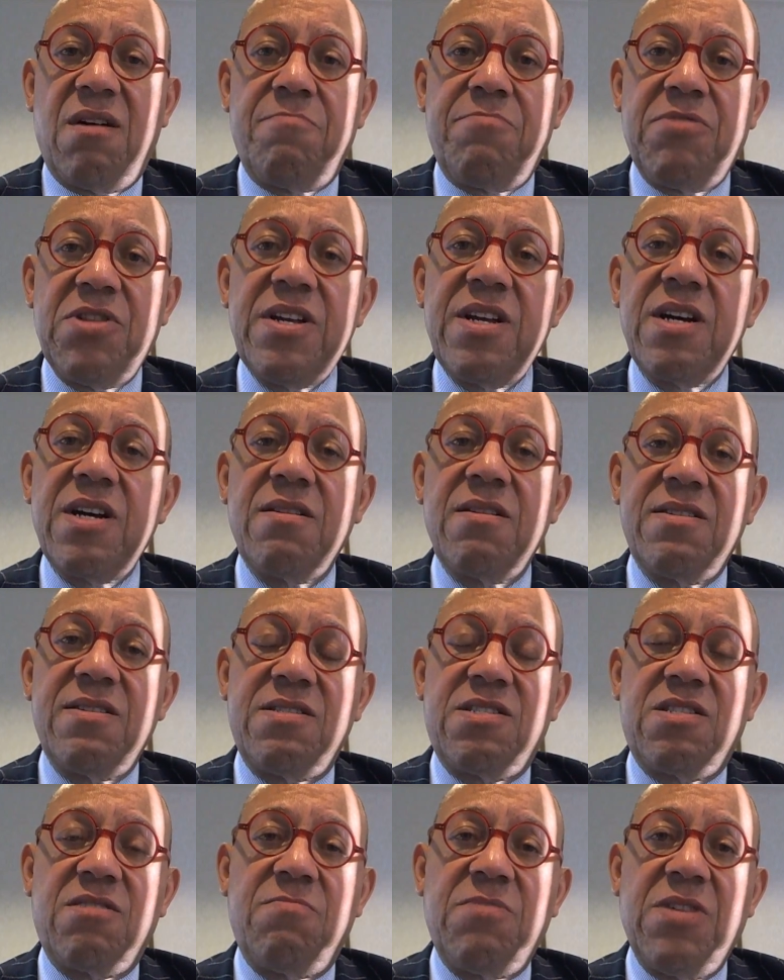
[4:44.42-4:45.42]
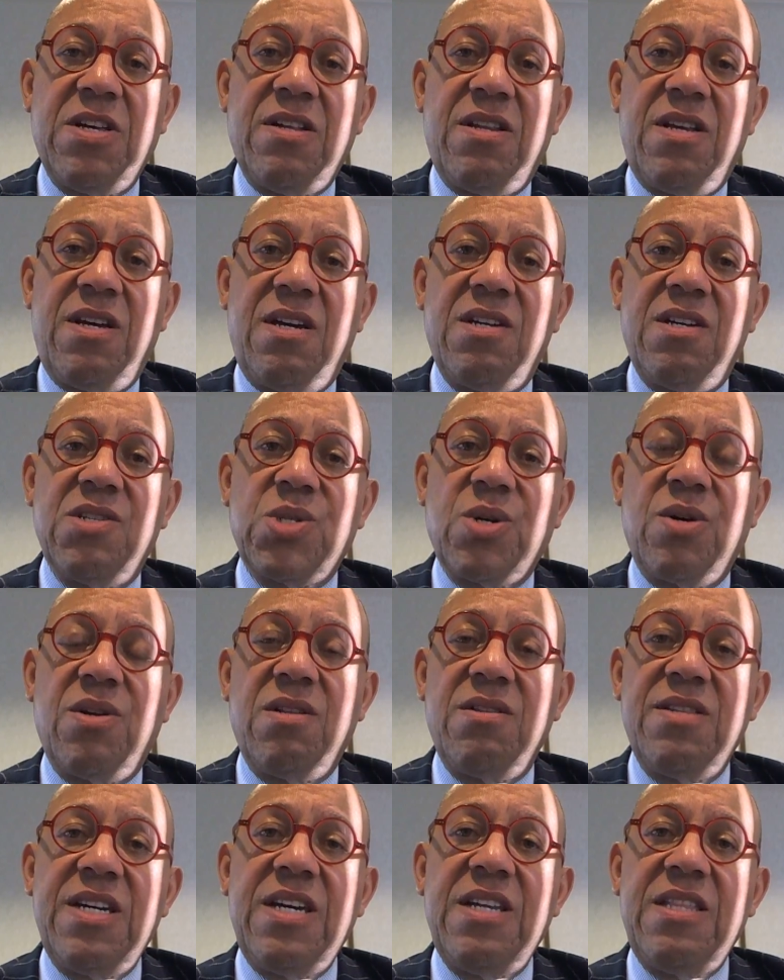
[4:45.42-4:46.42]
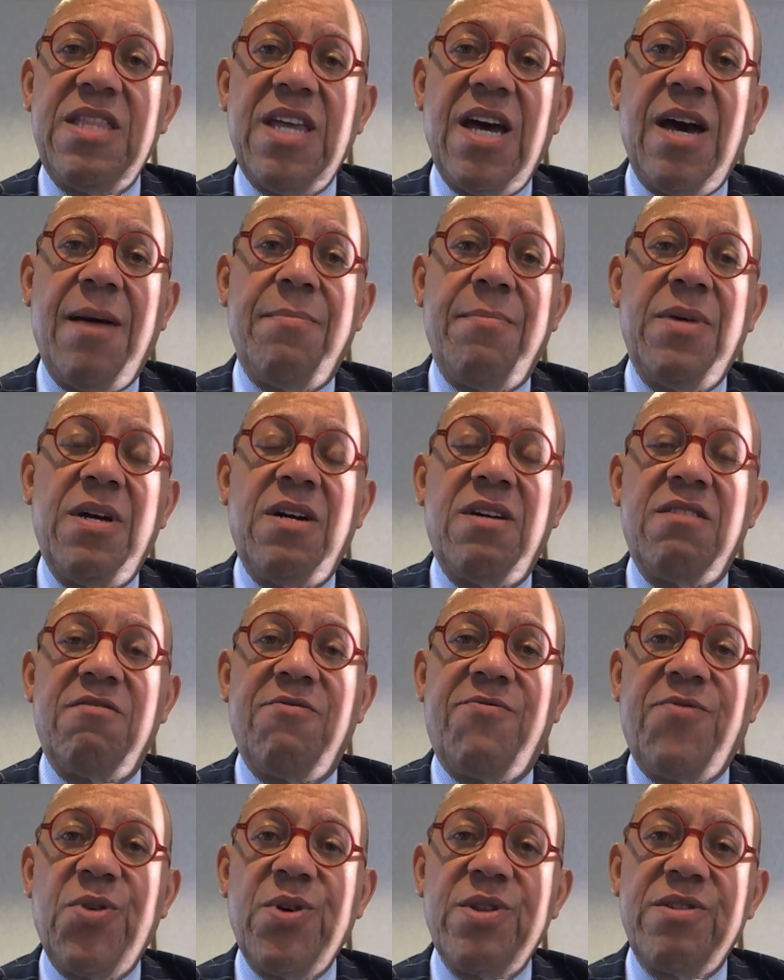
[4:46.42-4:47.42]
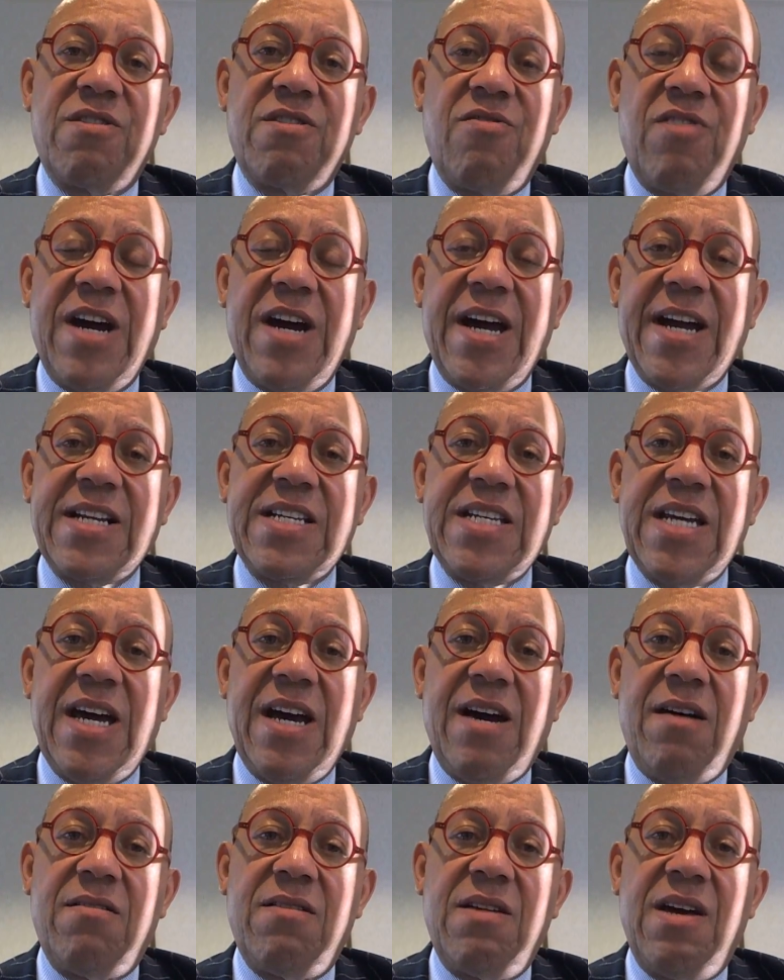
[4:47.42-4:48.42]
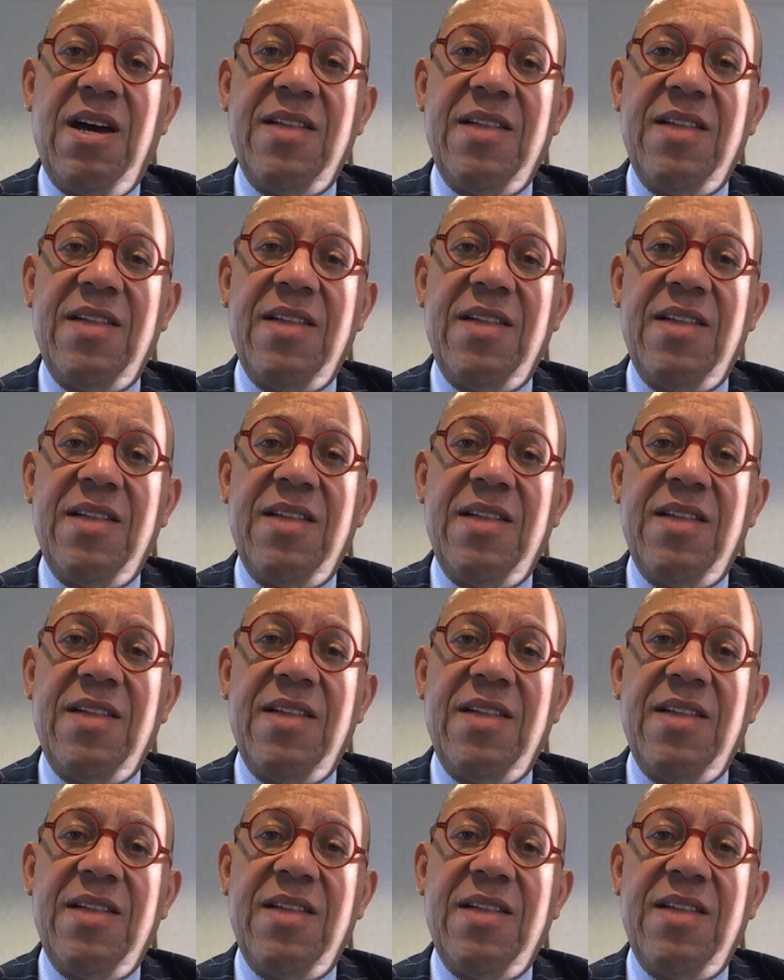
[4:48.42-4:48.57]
political instability is going to lead them to further crack down,